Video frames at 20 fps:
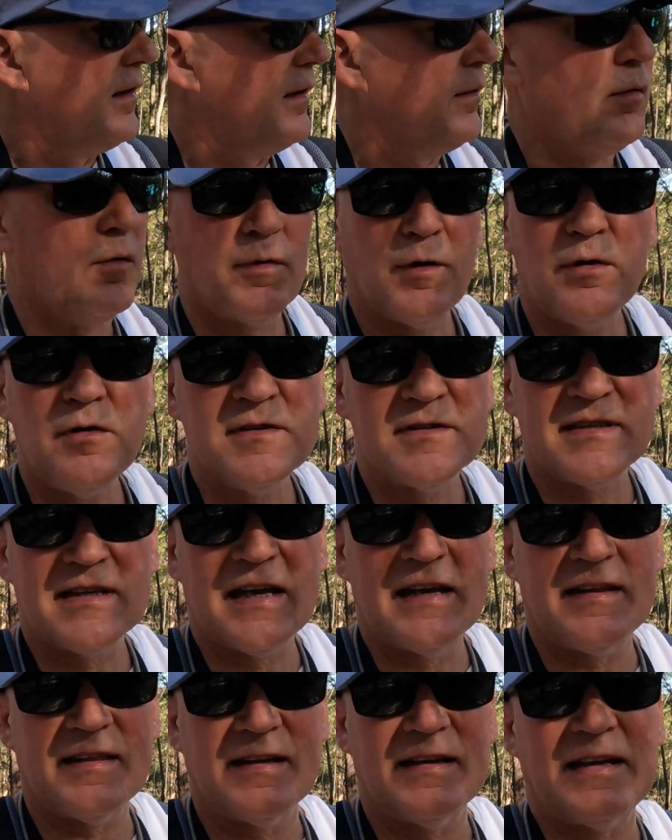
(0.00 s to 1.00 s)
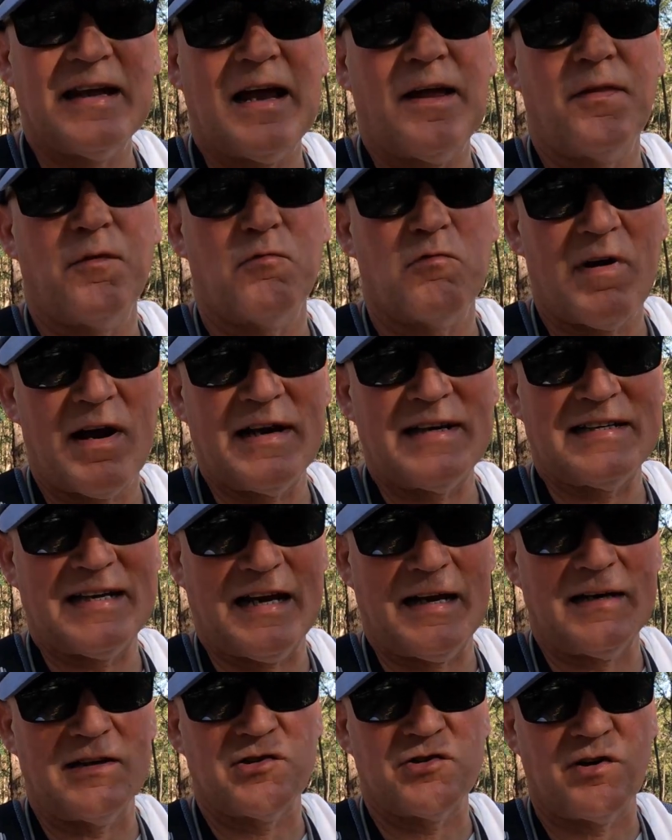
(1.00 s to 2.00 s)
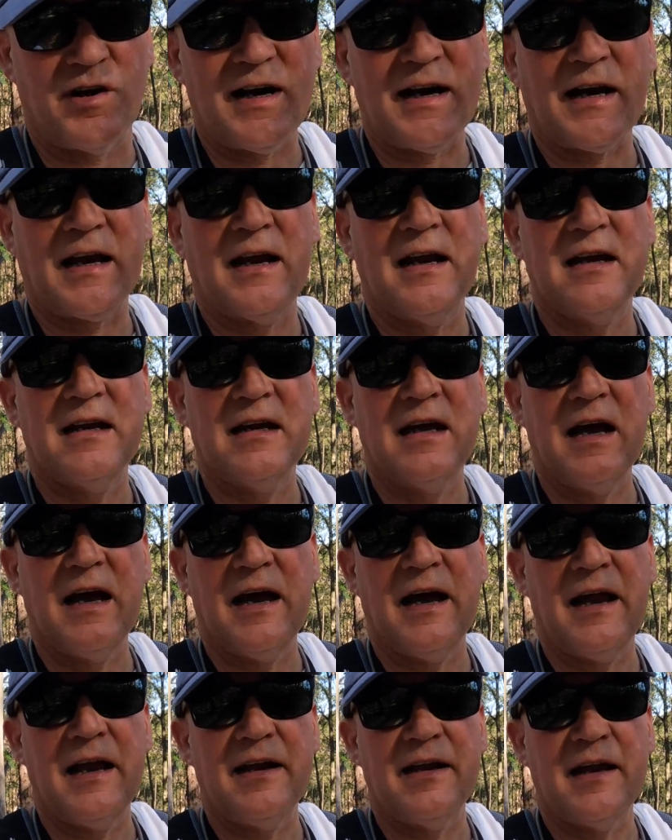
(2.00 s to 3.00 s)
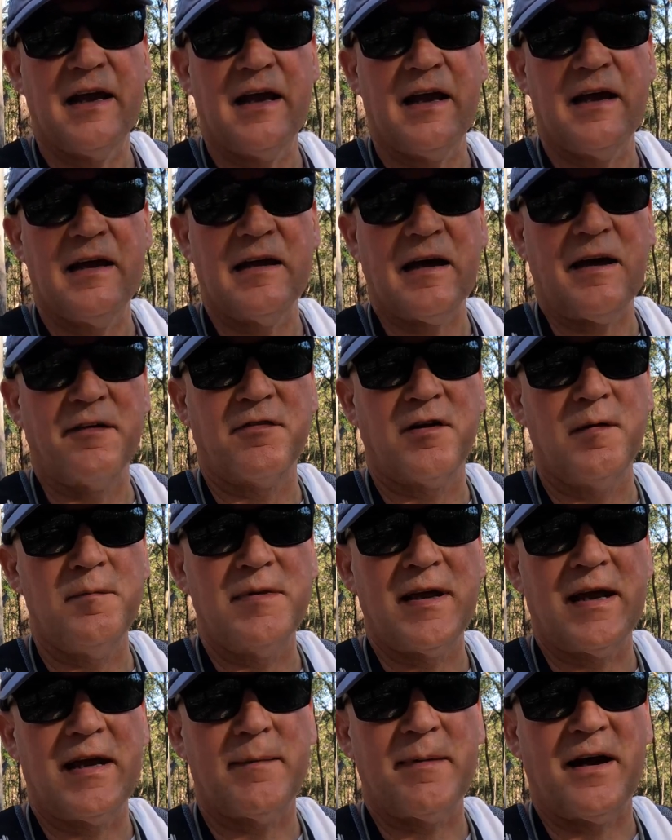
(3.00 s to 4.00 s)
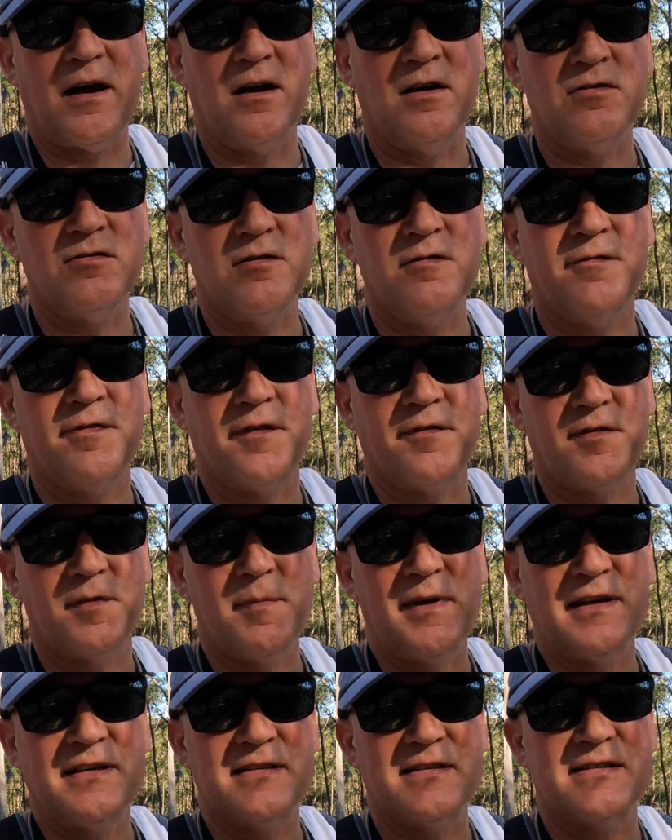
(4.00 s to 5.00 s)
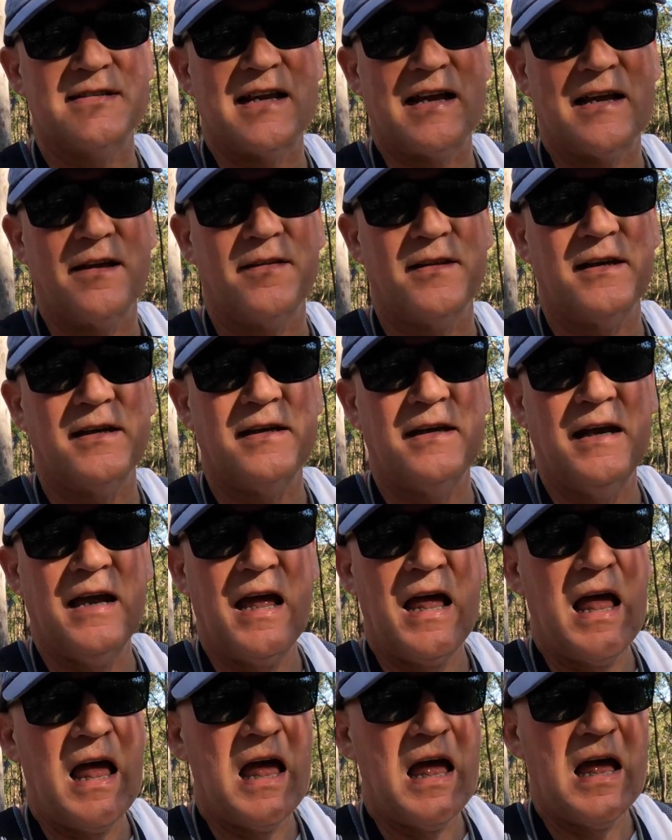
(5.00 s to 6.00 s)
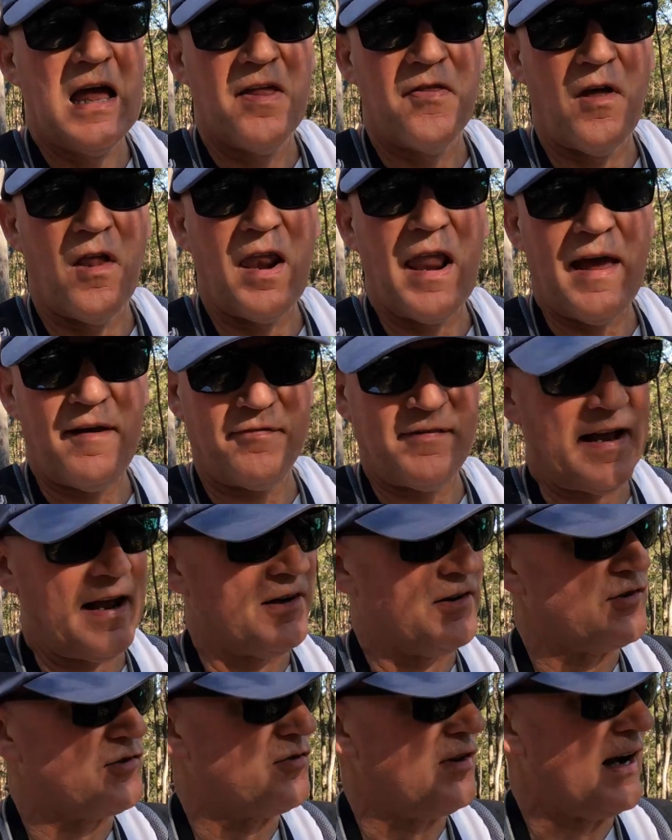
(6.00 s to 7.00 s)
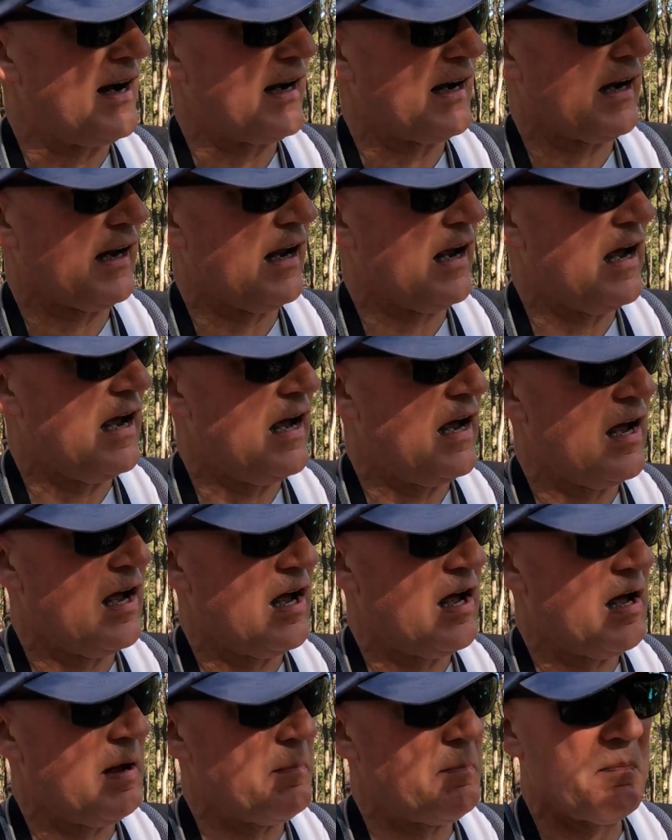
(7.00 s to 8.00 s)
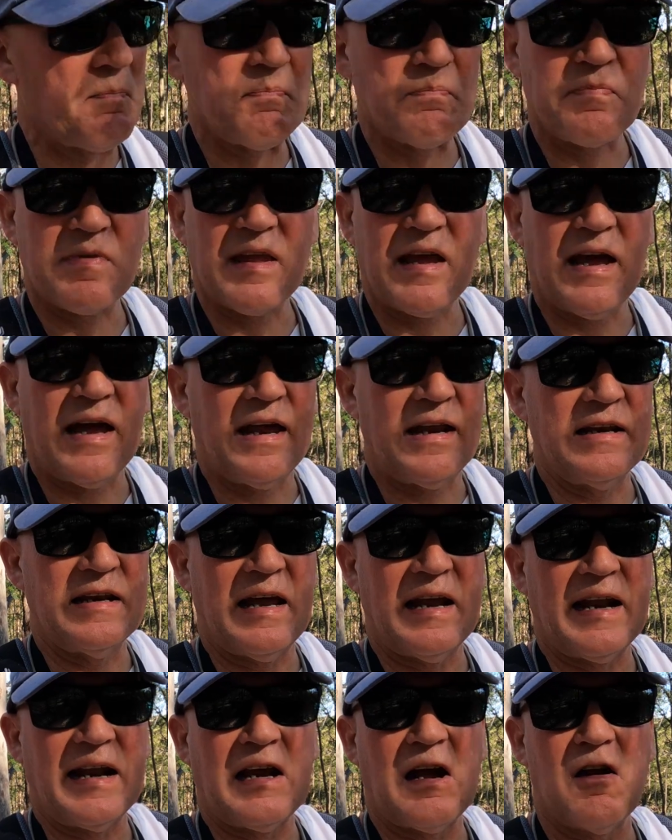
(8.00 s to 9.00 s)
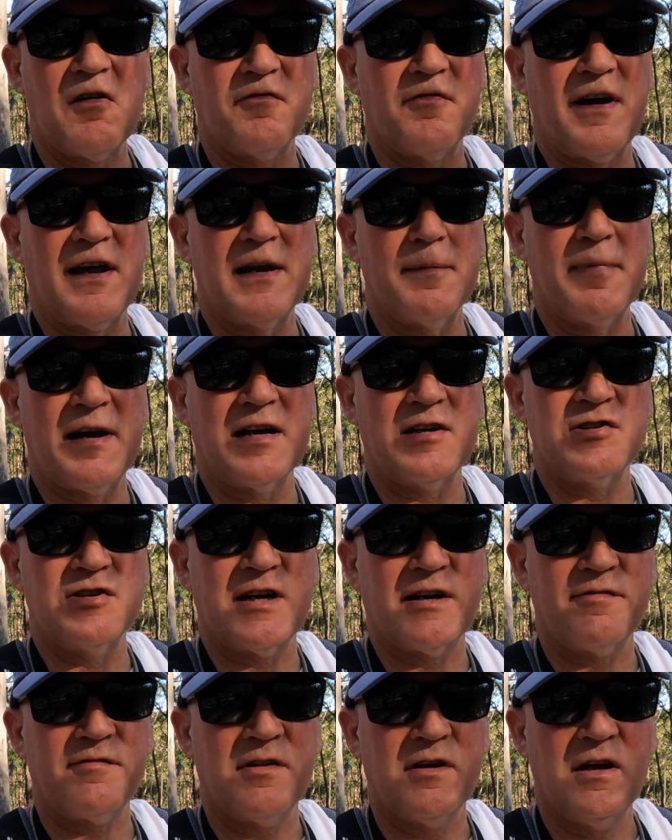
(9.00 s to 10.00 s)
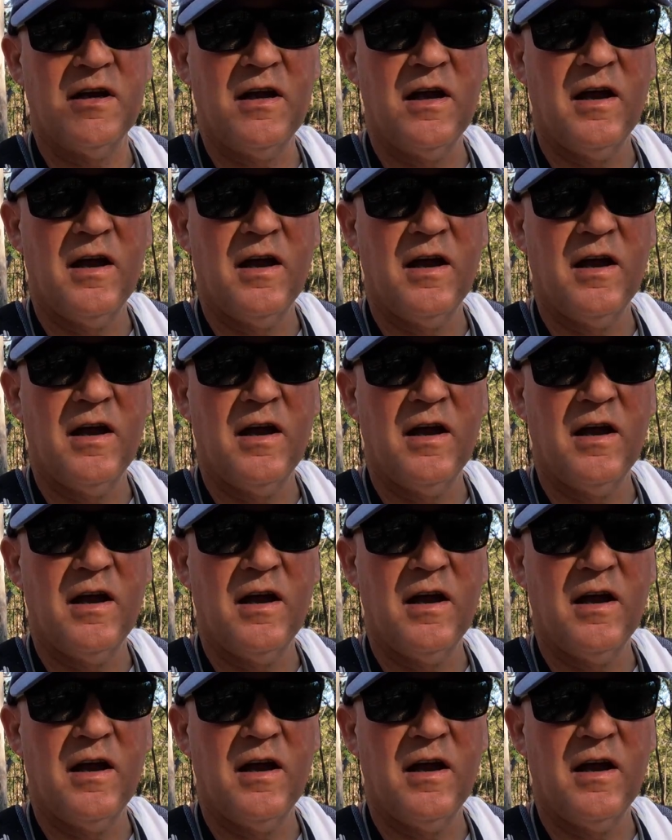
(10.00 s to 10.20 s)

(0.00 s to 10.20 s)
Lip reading: well, we couldn't see anything down the right hand track, and I've come down about 150 metres down the left hand track, and I can't find a mine shaft.